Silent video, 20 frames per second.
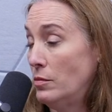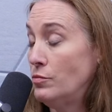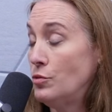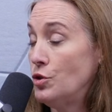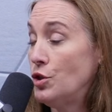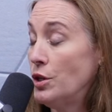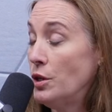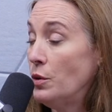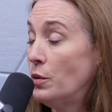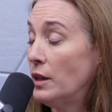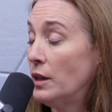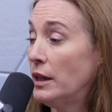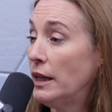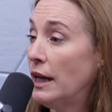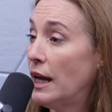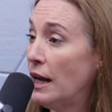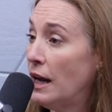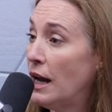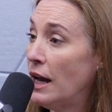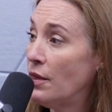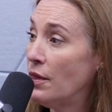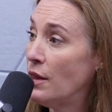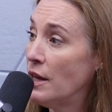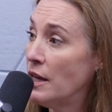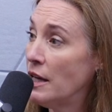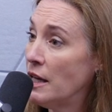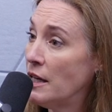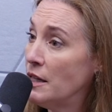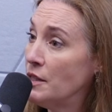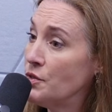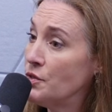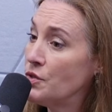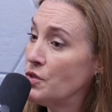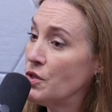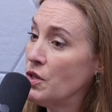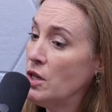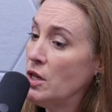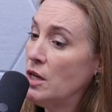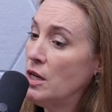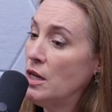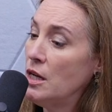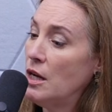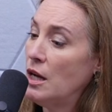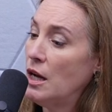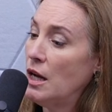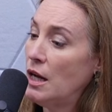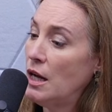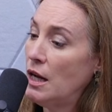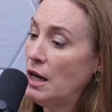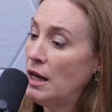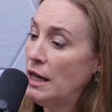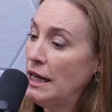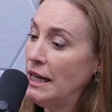genuinely, I, I think it's uh,